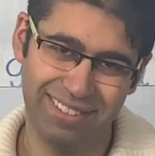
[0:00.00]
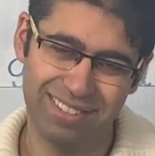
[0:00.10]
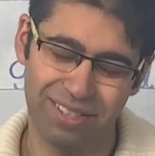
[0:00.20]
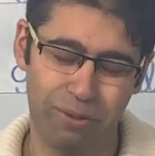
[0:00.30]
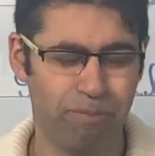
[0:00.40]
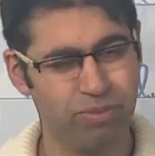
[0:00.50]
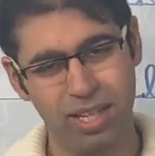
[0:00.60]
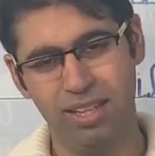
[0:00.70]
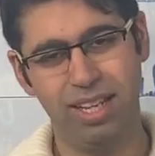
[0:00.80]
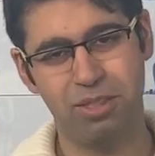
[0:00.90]
So
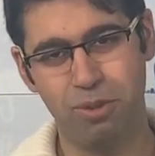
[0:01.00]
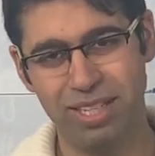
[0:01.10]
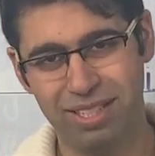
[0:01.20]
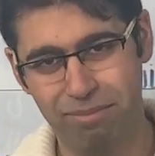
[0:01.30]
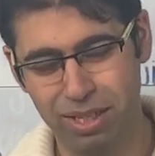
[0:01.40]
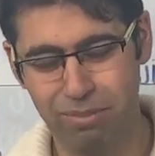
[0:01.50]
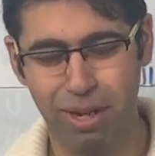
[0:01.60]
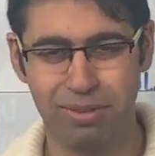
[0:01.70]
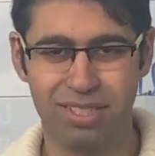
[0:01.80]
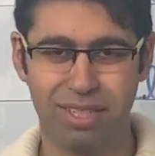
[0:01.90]
that's quite simply
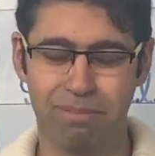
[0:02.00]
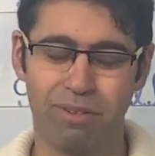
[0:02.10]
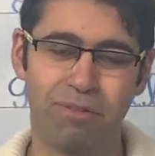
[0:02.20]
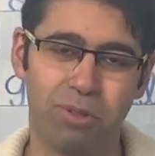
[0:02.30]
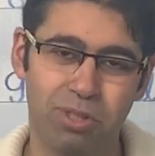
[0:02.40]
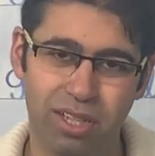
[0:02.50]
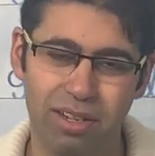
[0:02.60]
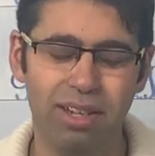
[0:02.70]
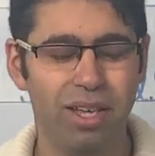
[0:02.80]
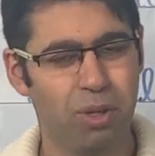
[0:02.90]
about the simple
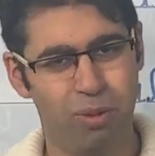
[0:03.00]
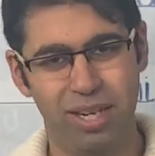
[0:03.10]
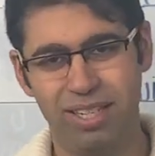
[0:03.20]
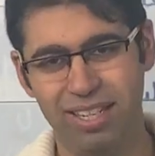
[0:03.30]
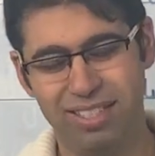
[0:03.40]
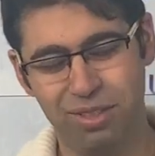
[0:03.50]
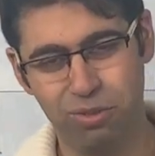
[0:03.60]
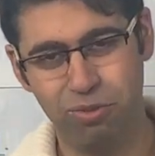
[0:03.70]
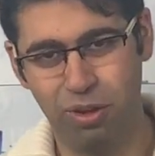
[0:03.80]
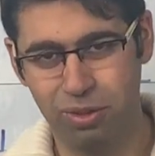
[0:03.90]
future, quite easy
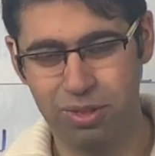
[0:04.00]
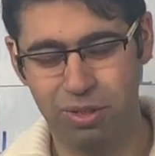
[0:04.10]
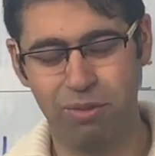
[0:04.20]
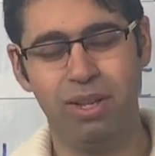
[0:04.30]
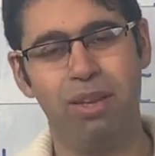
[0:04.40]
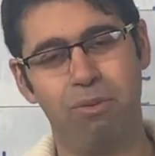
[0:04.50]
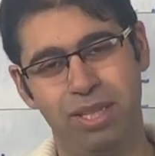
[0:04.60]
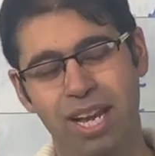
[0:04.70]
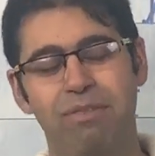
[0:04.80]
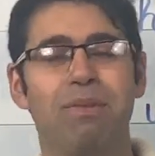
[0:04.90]
to follow. So with
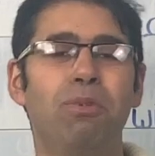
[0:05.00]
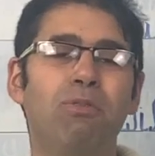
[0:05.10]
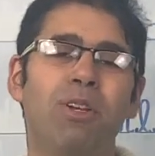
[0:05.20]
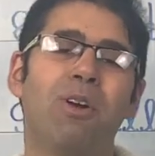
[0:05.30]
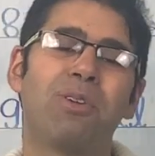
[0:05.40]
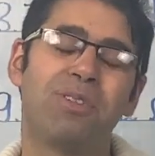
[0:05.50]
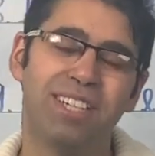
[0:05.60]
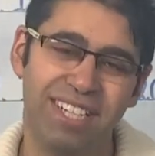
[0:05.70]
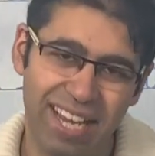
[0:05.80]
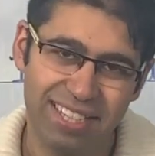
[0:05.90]
that, we move along to the
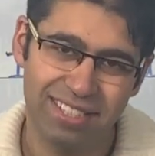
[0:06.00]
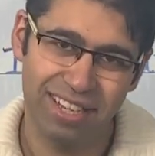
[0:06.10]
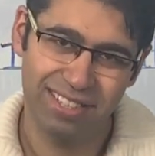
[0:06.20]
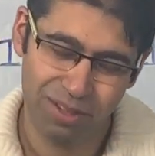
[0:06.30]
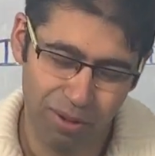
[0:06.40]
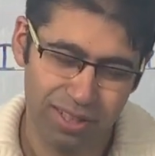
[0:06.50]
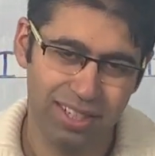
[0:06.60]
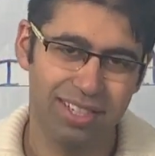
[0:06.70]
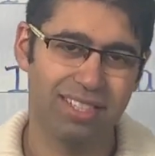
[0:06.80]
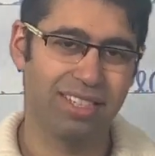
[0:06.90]
next tense on the
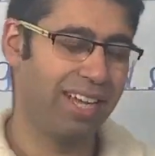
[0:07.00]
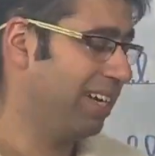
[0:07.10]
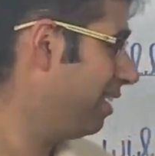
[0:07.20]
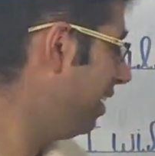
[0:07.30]
list, that